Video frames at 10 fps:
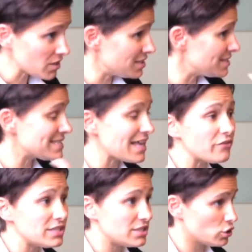to
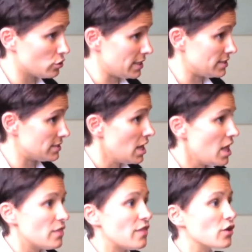70 degrees,
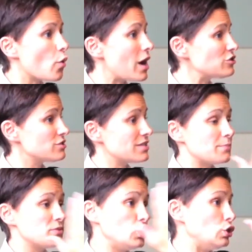then the
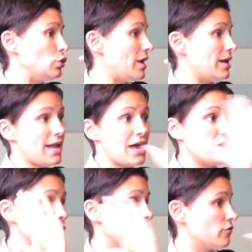quadriceps knew that it had
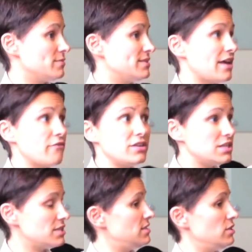to work from 70
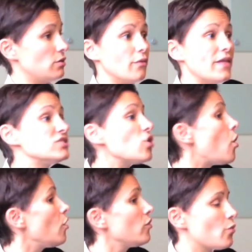to 0, and that's
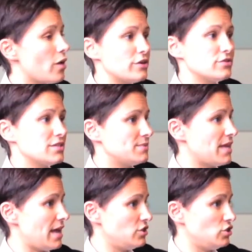all the quadriceps
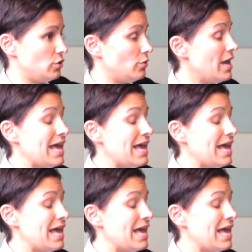had to do.